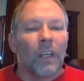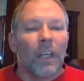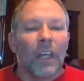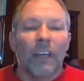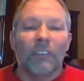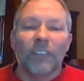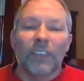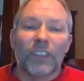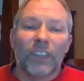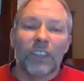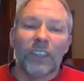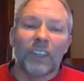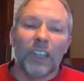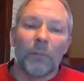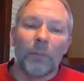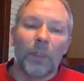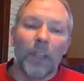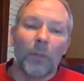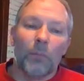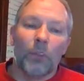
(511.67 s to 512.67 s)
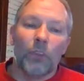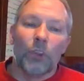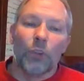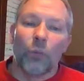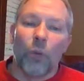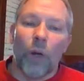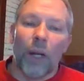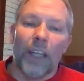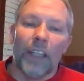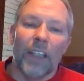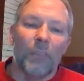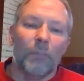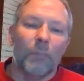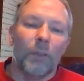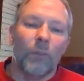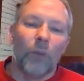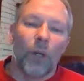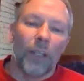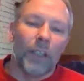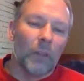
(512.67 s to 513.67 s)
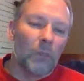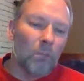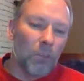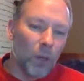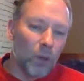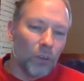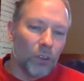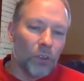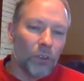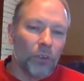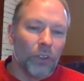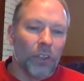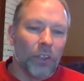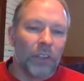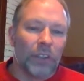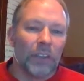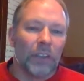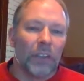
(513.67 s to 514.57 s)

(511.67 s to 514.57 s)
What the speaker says: Ever since I've been able to write, I've been writing poetry.